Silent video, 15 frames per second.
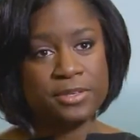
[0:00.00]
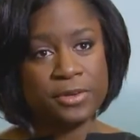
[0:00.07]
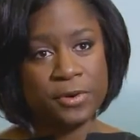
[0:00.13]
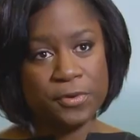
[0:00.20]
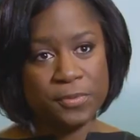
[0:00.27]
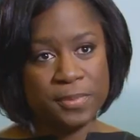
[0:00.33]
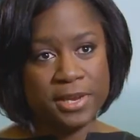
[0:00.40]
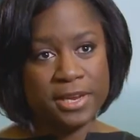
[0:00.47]

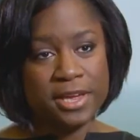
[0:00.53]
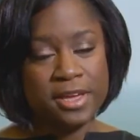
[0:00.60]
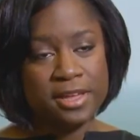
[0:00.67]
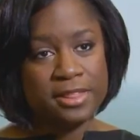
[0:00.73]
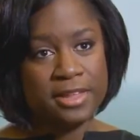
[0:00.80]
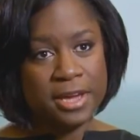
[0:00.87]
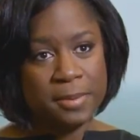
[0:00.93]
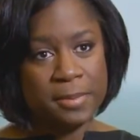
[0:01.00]
told me
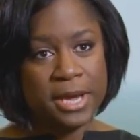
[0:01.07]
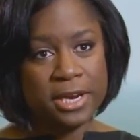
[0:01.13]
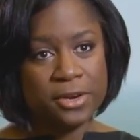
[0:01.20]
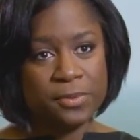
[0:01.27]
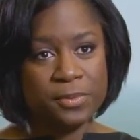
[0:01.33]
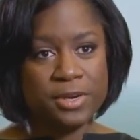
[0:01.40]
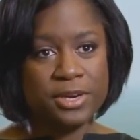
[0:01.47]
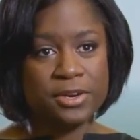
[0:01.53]
that my
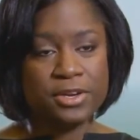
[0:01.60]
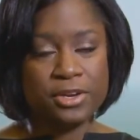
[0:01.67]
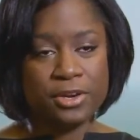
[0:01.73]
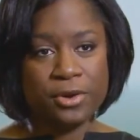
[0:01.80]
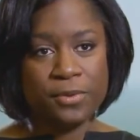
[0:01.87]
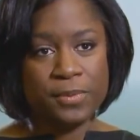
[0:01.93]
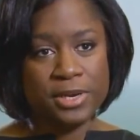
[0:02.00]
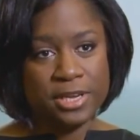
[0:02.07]
career could
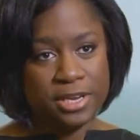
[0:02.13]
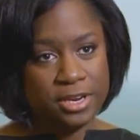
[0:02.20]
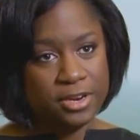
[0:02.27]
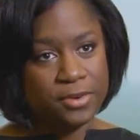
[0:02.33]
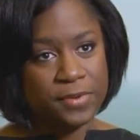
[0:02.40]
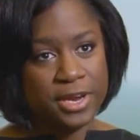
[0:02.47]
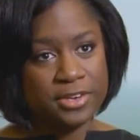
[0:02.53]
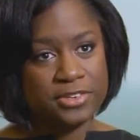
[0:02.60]
go in any
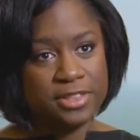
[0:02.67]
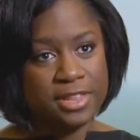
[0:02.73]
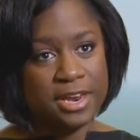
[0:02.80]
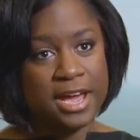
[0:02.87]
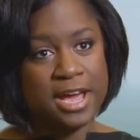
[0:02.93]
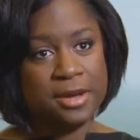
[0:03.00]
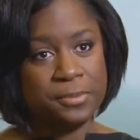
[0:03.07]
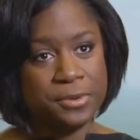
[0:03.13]
direction
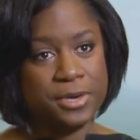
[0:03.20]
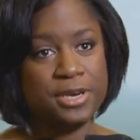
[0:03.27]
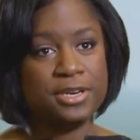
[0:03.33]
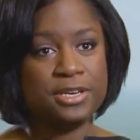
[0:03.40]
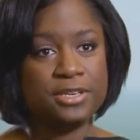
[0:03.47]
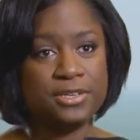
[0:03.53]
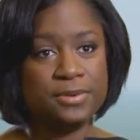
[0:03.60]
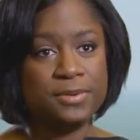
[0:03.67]
that I wanted
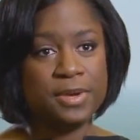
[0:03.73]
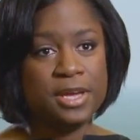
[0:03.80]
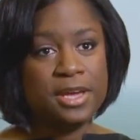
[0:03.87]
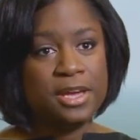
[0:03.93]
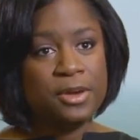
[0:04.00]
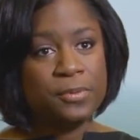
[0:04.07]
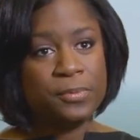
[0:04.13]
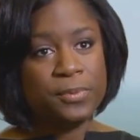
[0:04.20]
it to.
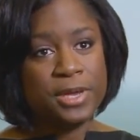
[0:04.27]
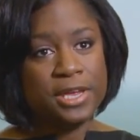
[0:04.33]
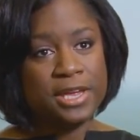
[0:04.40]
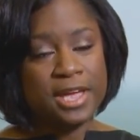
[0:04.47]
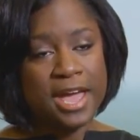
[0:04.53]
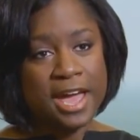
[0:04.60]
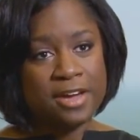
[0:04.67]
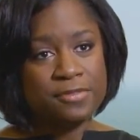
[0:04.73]

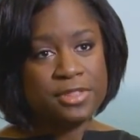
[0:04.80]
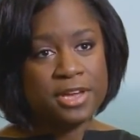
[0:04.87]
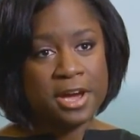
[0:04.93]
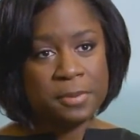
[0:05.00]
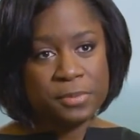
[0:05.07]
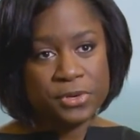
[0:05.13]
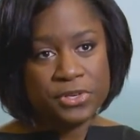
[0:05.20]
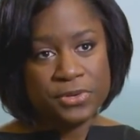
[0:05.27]
We have the
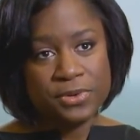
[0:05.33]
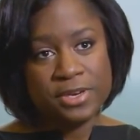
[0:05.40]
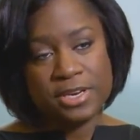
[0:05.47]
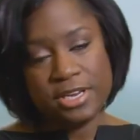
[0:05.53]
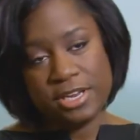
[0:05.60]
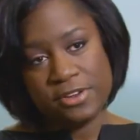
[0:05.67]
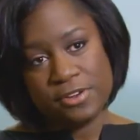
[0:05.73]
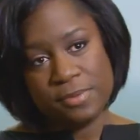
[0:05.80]

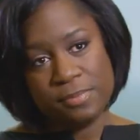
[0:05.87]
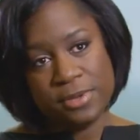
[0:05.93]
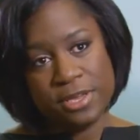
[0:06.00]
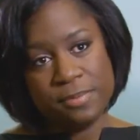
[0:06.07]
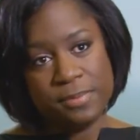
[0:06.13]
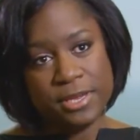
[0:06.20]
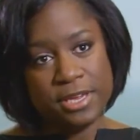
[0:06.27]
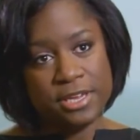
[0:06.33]
opportunity here in
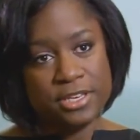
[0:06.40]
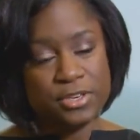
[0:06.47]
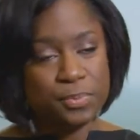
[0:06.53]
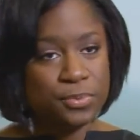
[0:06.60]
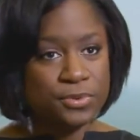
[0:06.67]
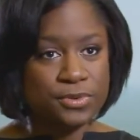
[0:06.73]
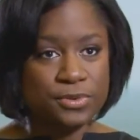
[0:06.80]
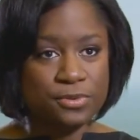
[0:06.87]
BP to
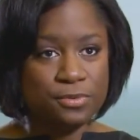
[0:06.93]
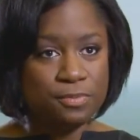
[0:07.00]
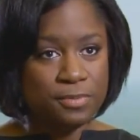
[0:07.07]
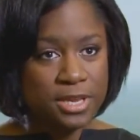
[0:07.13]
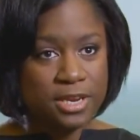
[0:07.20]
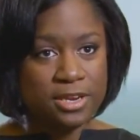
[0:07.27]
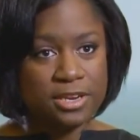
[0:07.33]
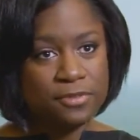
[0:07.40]
pursue
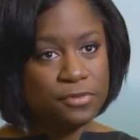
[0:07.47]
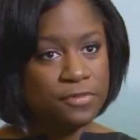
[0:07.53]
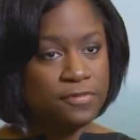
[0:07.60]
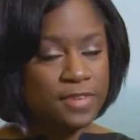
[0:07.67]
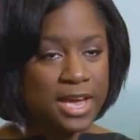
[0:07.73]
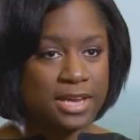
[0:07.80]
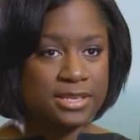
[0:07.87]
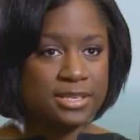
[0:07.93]
many different
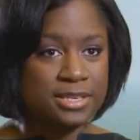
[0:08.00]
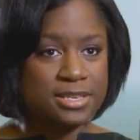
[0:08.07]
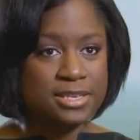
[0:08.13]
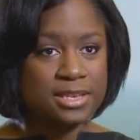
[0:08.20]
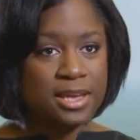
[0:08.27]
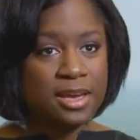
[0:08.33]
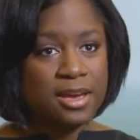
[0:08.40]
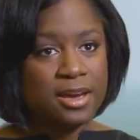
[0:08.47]

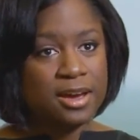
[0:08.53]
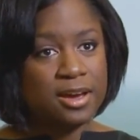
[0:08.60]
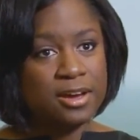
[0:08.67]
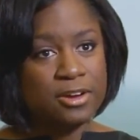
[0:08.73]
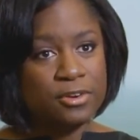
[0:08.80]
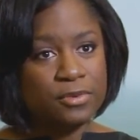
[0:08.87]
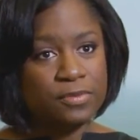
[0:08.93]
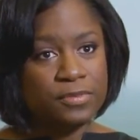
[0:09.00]
facets
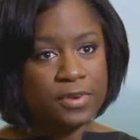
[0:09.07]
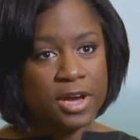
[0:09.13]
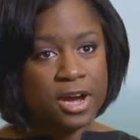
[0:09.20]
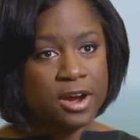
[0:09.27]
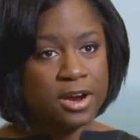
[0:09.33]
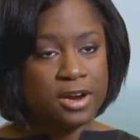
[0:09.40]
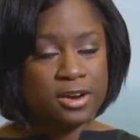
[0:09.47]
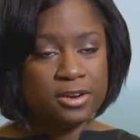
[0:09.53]
of
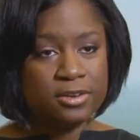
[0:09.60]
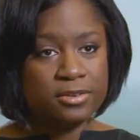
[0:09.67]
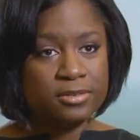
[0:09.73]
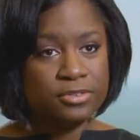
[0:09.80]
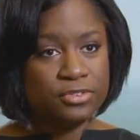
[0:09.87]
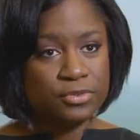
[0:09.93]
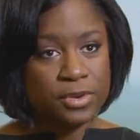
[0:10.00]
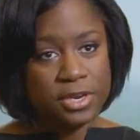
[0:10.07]
our
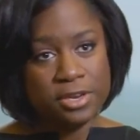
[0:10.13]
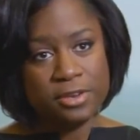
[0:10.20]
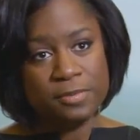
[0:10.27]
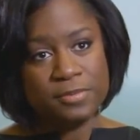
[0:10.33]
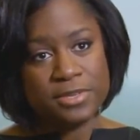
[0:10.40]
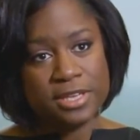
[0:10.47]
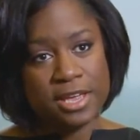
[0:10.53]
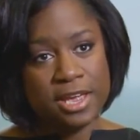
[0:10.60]

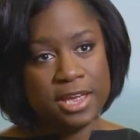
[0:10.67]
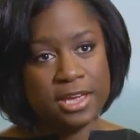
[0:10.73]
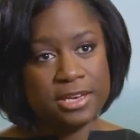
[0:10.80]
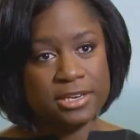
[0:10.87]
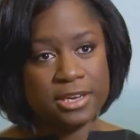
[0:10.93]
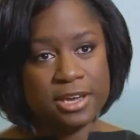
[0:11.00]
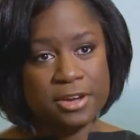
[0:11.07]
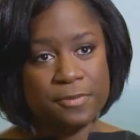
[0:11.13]
dreams, and